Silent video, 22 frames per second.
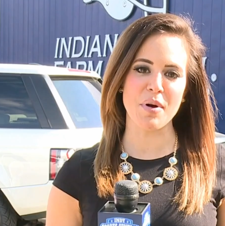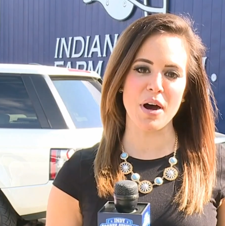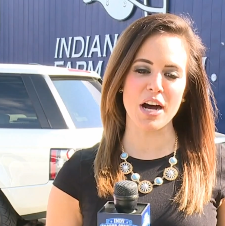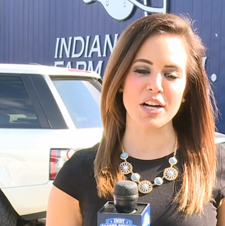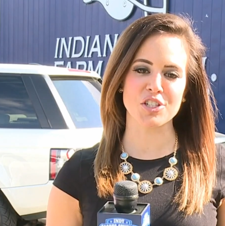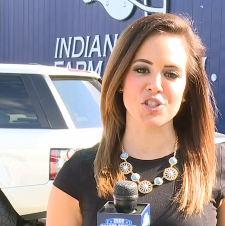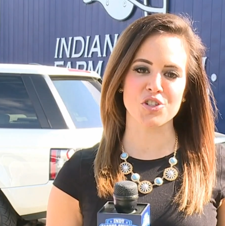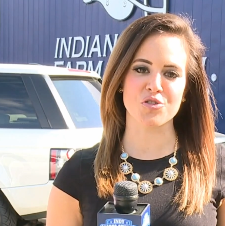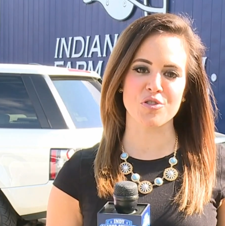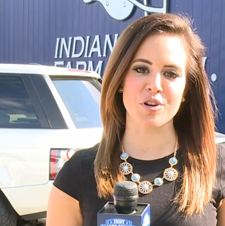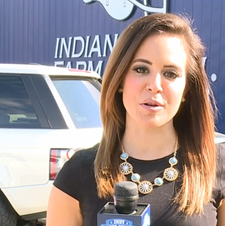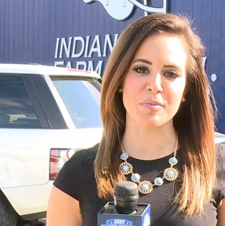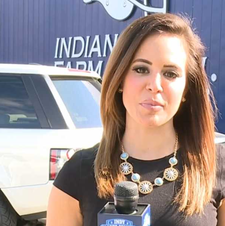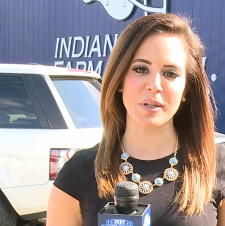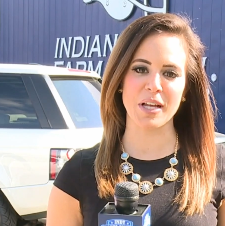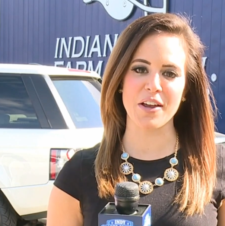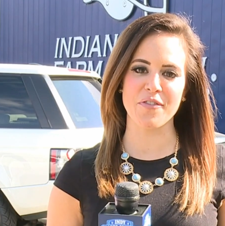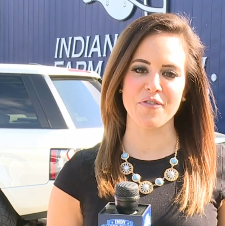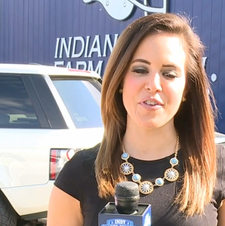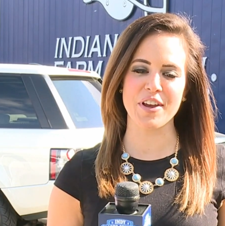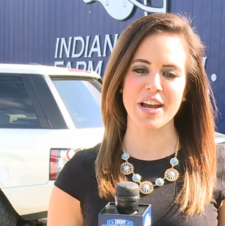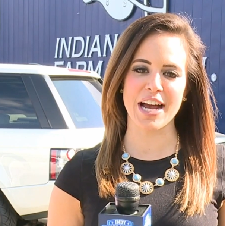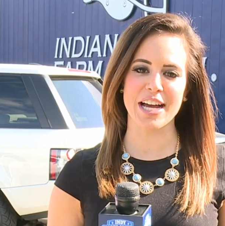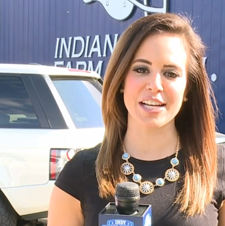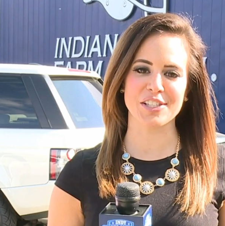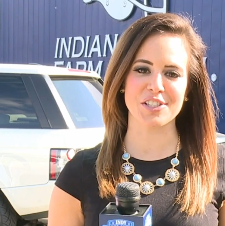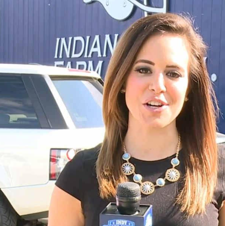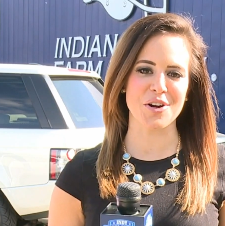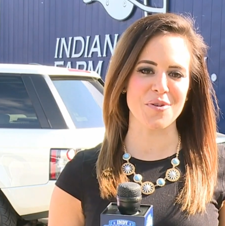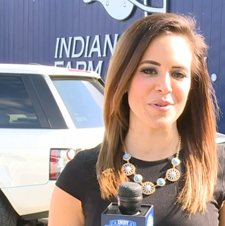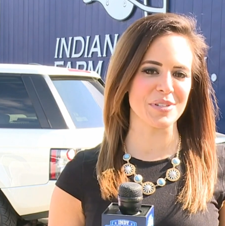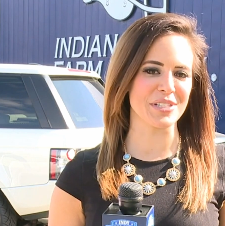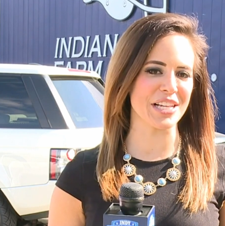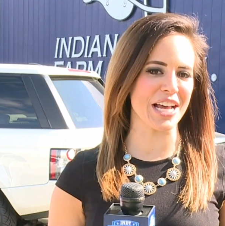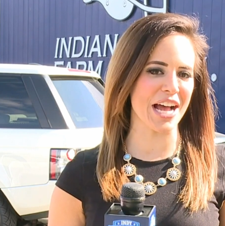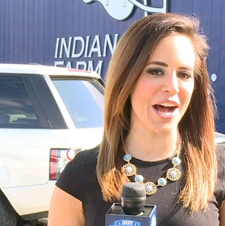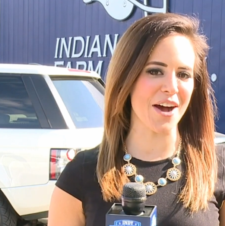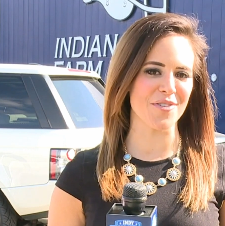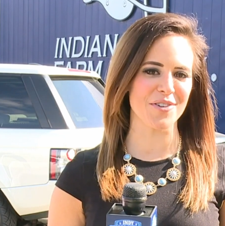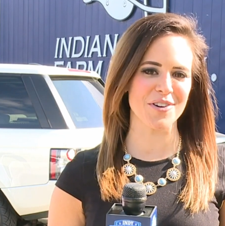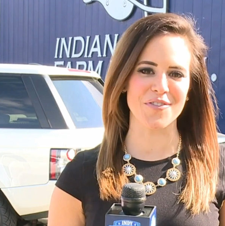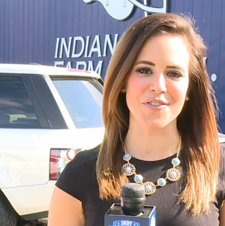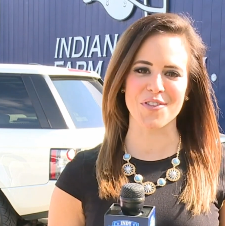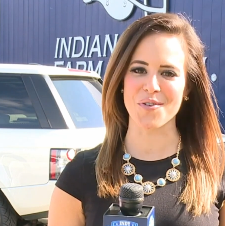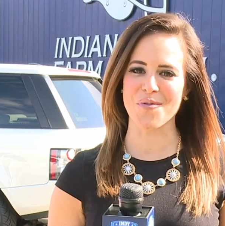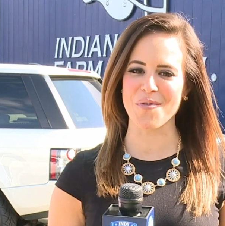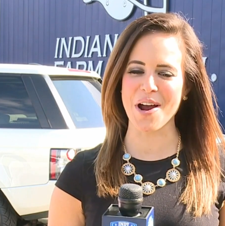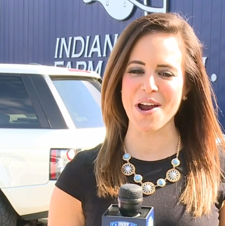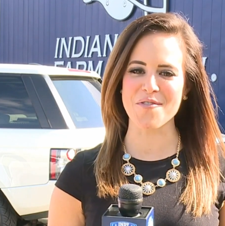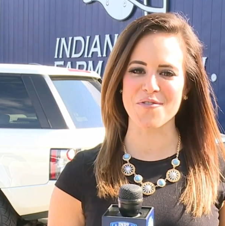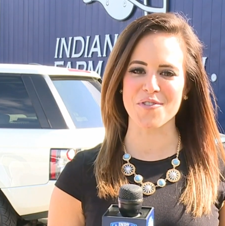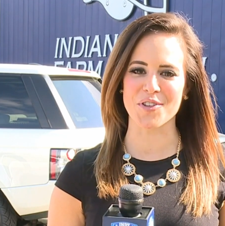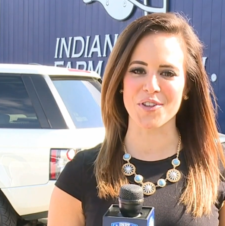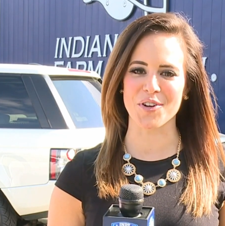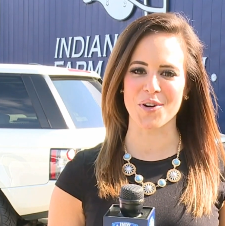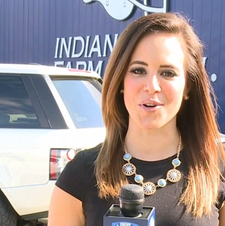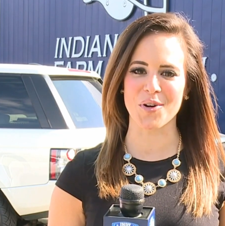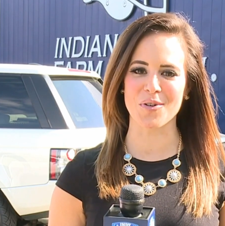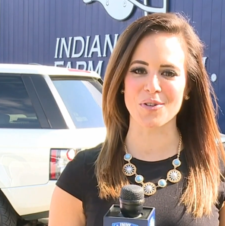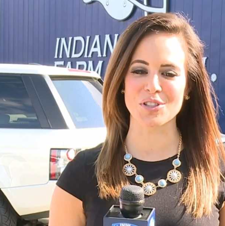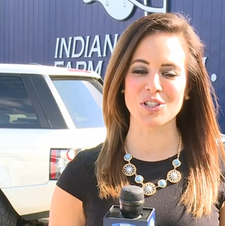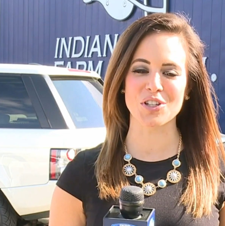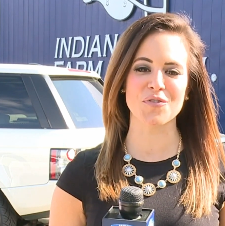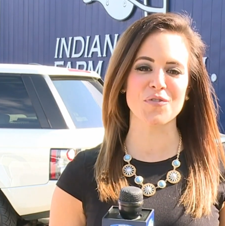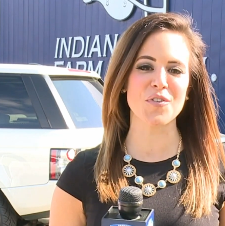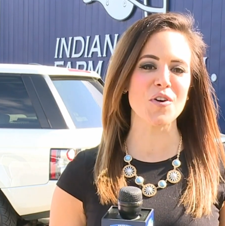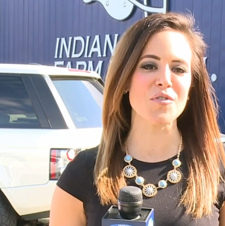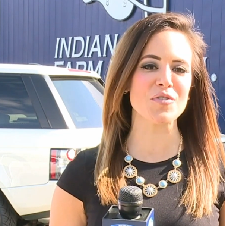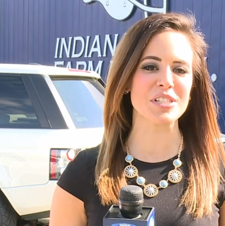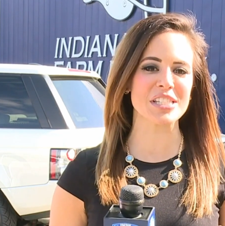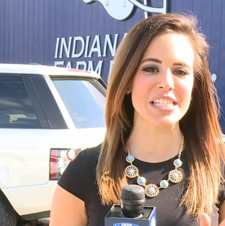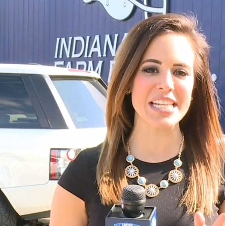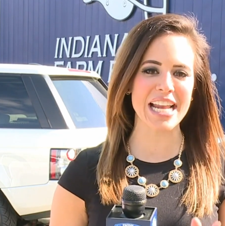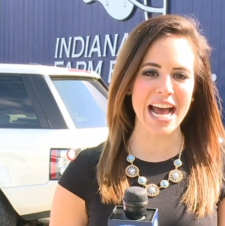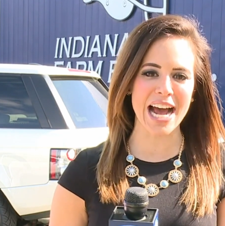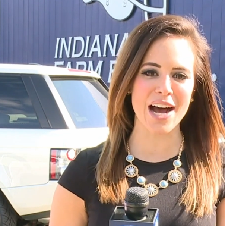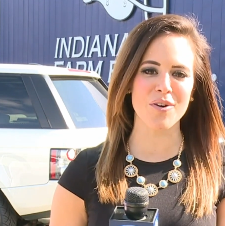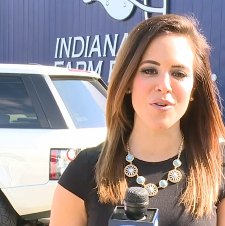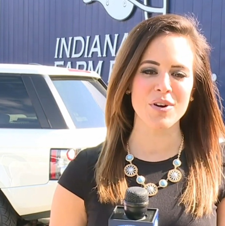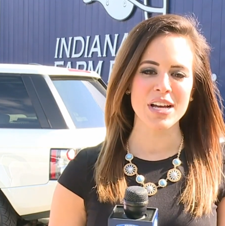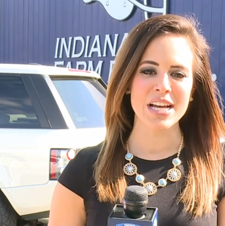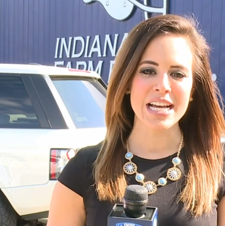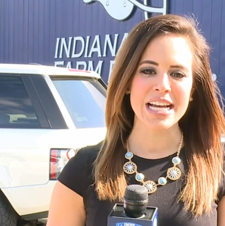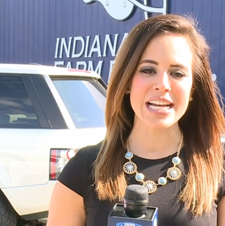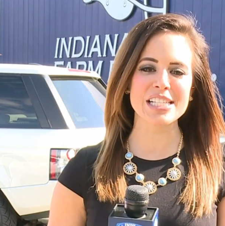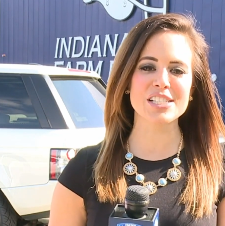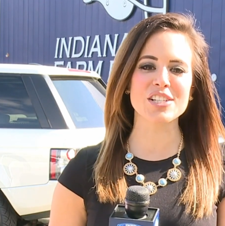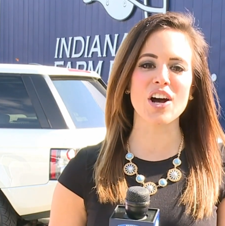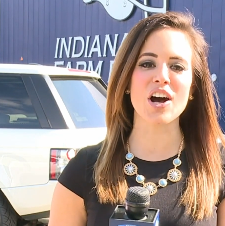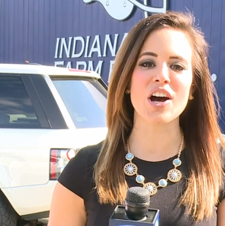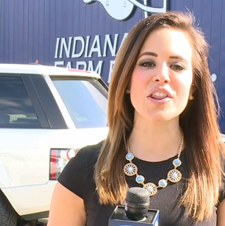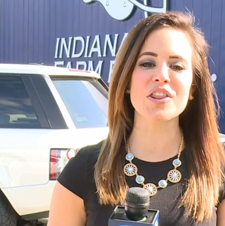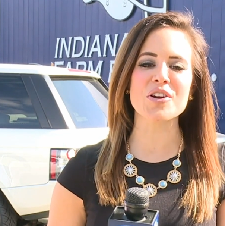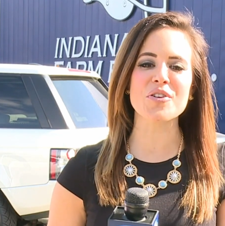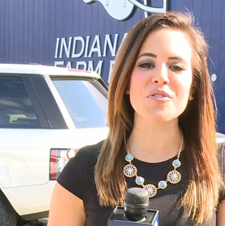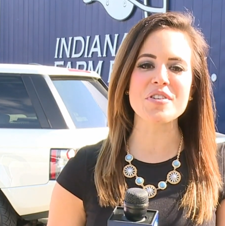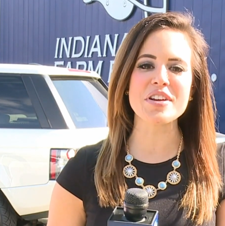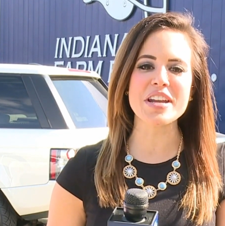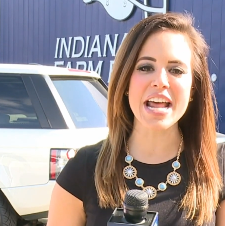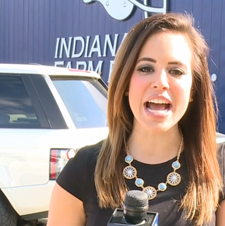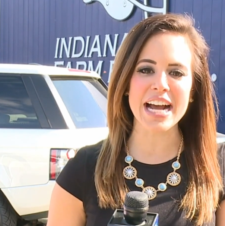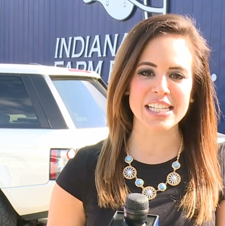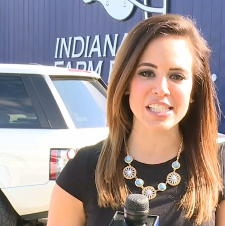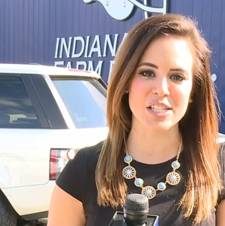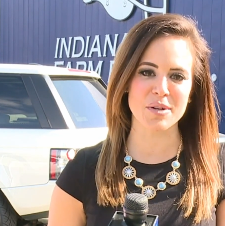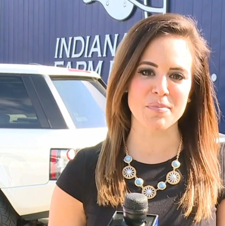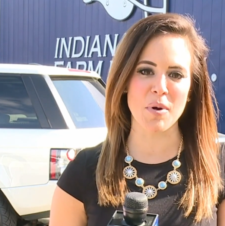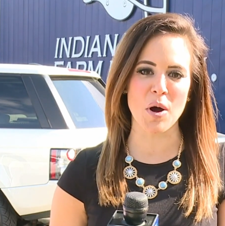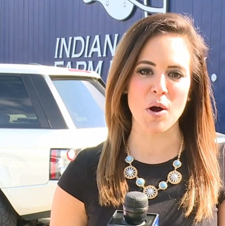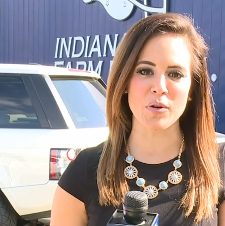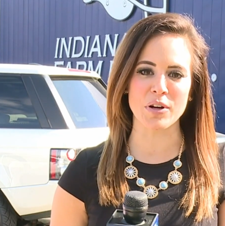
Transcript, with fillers: For the next three years, Charly Caruso would work as a reporter for a few different TV stations across the country,